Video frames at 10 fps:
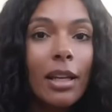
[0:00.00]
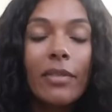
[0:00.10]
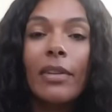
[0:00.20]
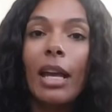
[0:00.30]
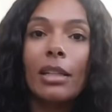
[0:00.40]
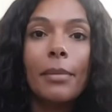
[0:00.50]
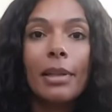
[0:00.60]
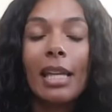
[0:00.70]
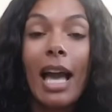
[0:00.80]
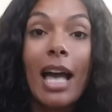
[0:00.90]
If
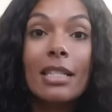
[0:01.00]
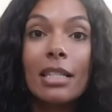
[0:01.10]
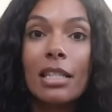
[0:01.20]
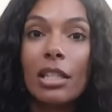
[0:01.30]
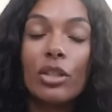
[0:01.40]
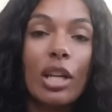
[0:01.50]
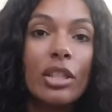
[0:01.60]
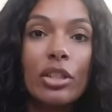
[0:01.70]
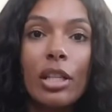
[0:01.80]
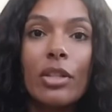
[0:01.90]
anybody has any
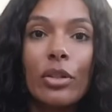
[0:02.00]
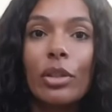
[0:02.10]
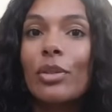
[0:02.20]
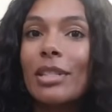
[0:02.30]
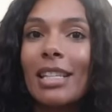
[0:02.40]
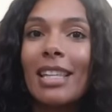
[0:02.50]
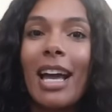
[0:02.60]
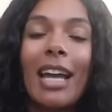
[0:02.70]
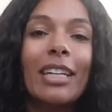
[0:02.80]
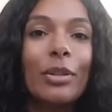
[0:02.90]
suggestions, or you see
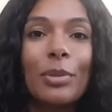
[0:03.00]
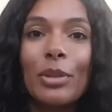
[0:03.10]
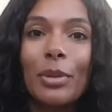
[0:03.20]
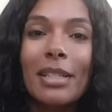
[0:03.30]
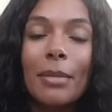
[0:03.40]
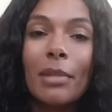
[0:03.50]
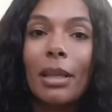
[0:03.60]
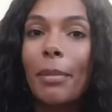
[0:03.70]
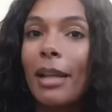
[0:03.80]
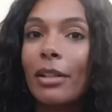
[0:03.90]
that I could be doing
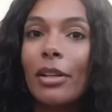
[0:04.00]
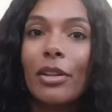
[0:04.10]
something better,